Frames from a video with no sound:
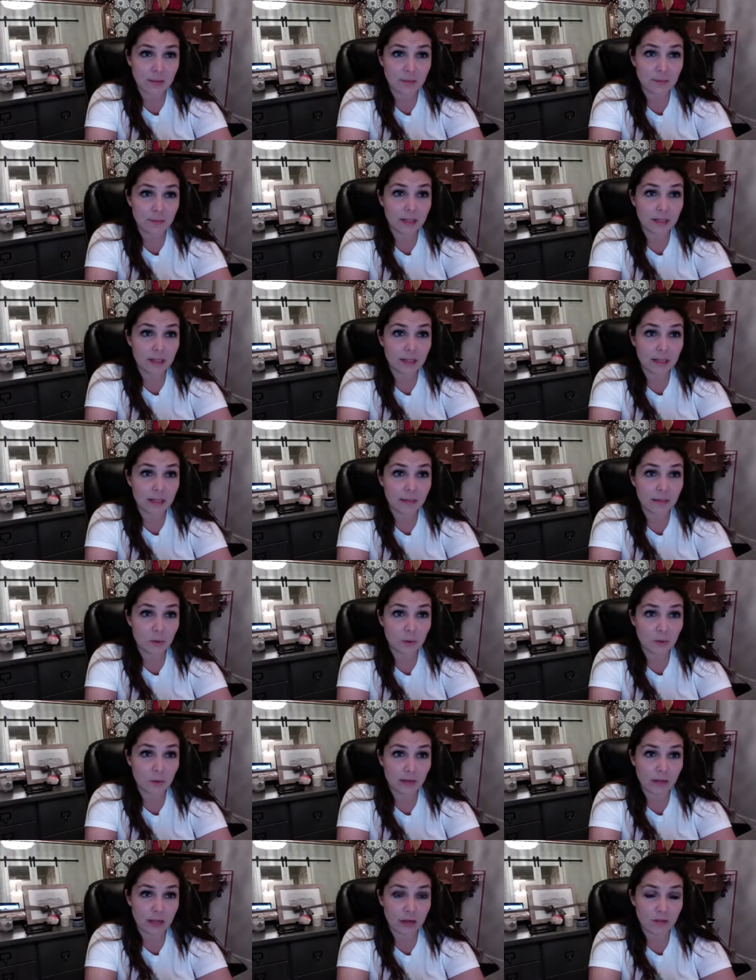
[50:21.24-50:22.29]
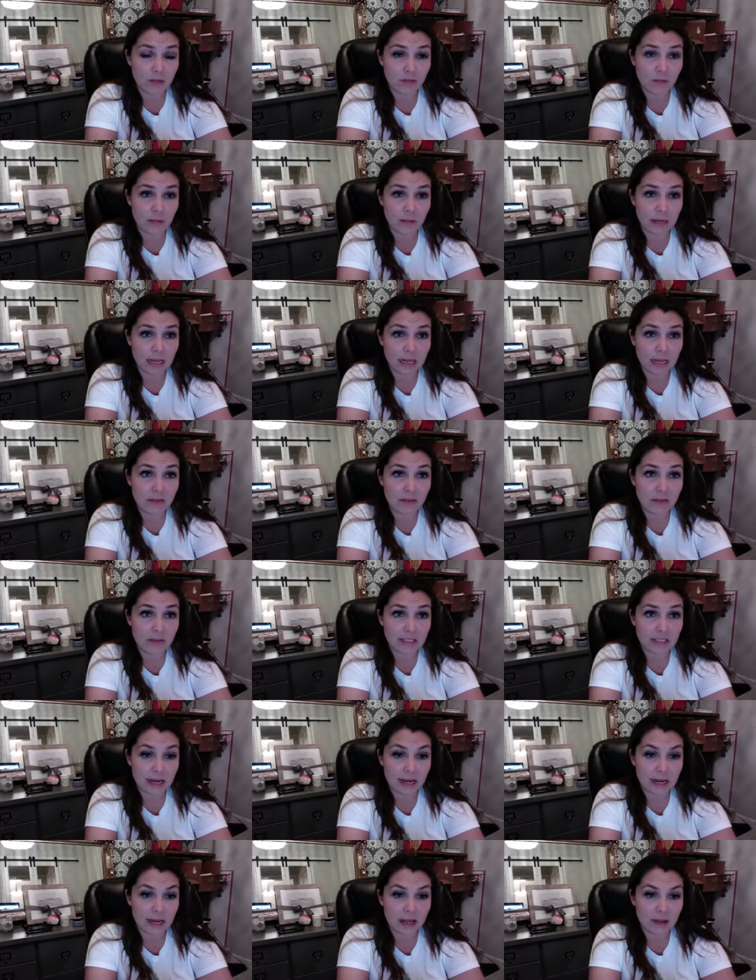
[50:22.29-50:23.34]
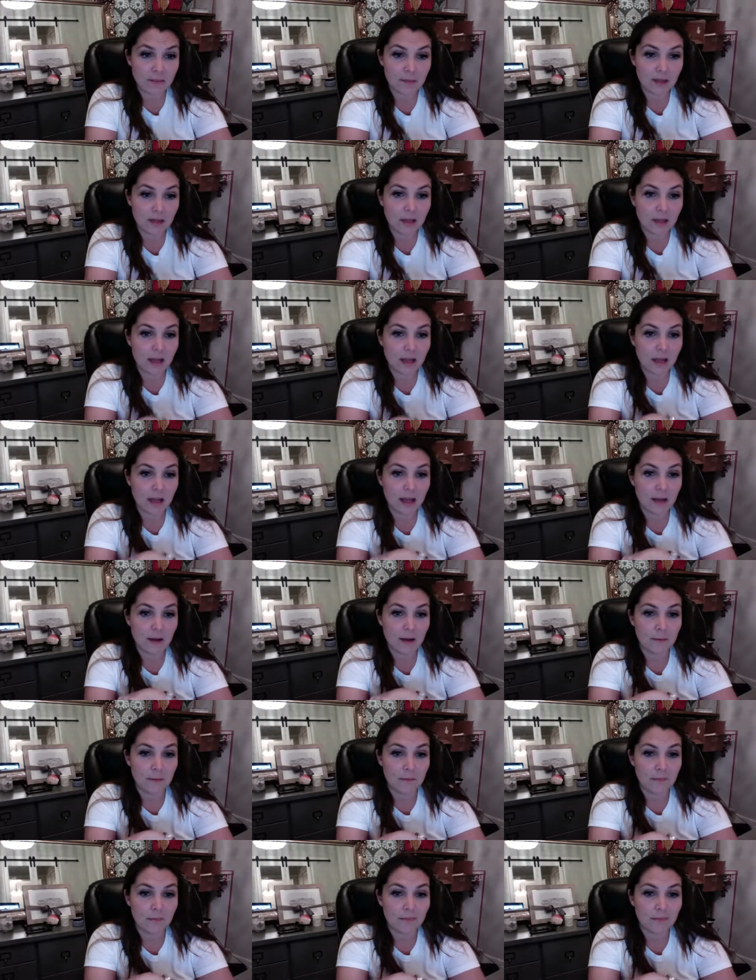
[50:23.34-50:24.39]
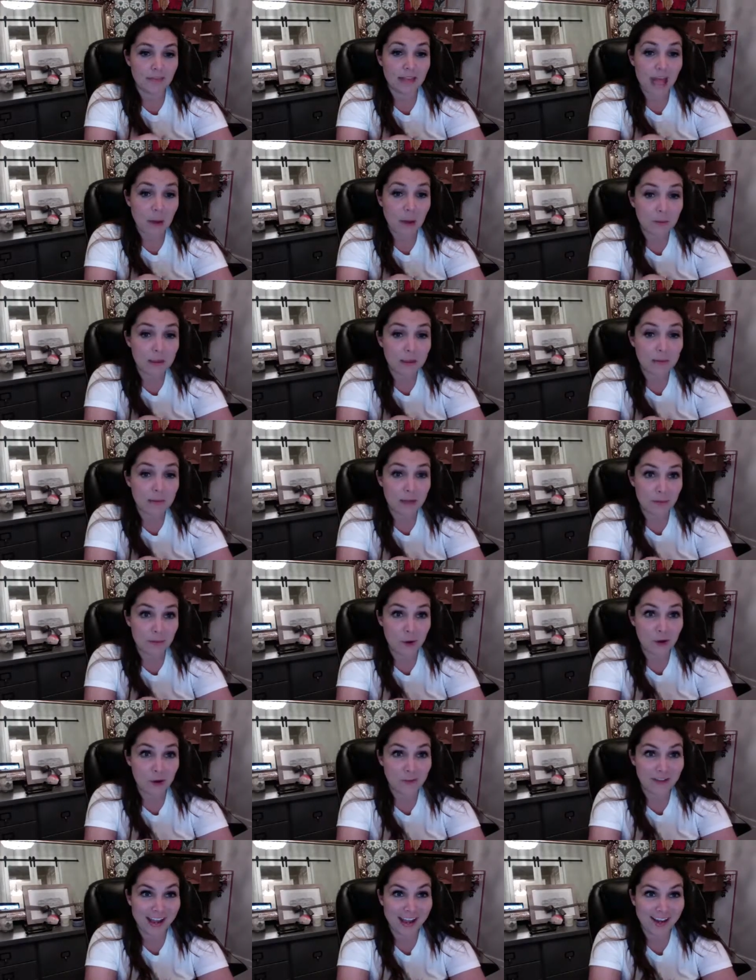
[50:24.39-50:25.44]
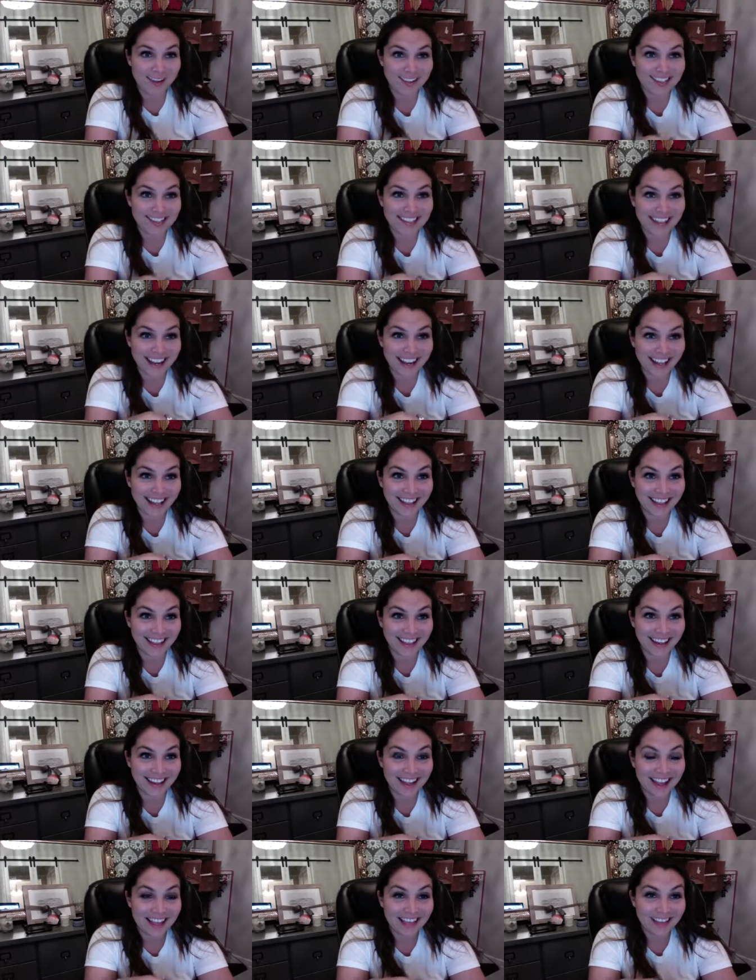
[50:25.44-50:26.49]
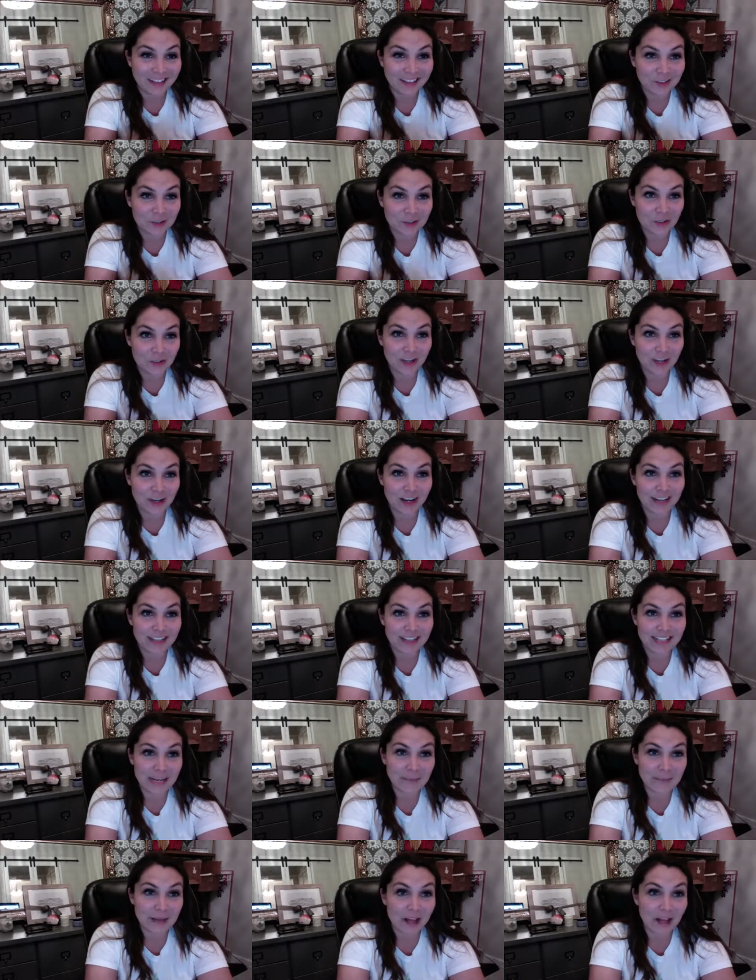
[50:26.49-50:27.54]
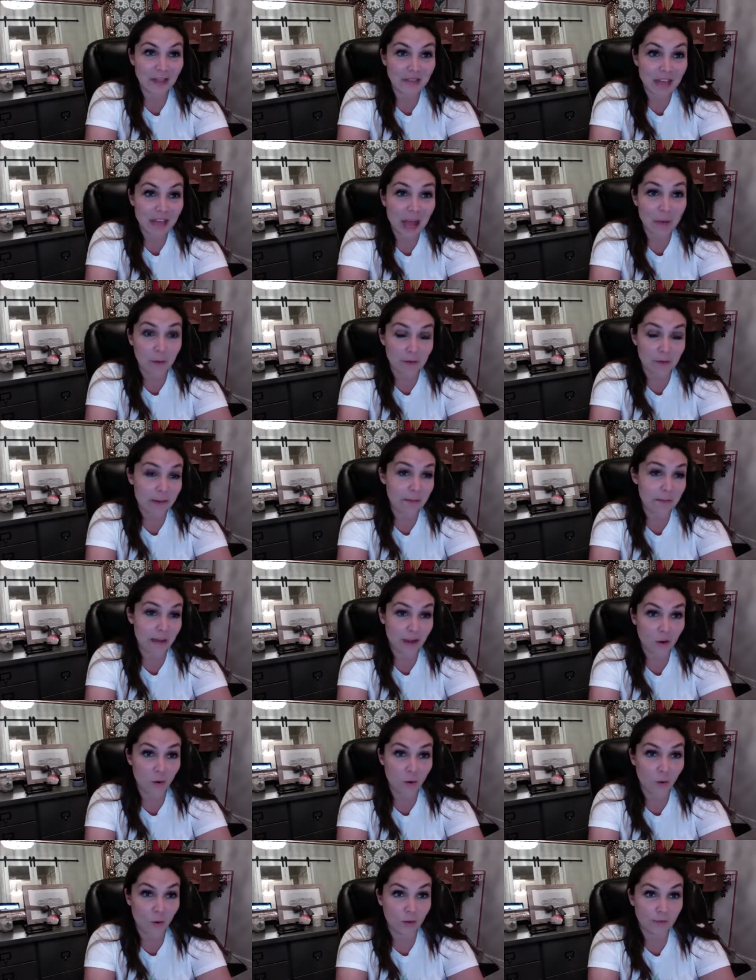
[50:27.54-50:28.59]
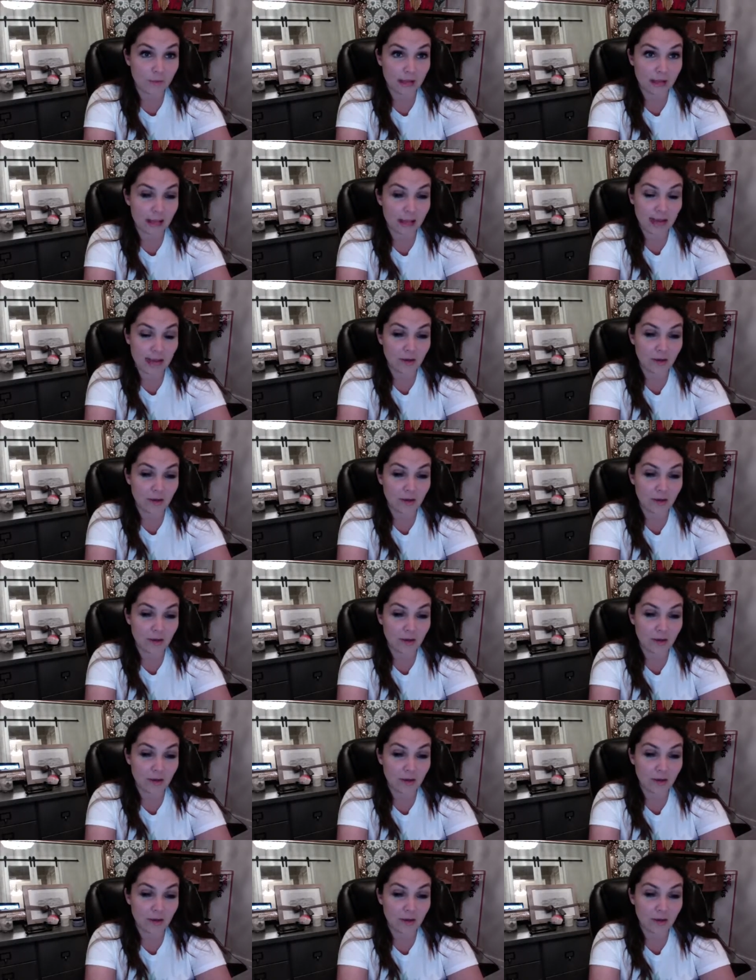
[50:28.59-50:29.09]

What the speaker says: big motivator for me to even sign up. That will be a big motivator the second that Leaders Retreat credits come out. That will be my goal. I don't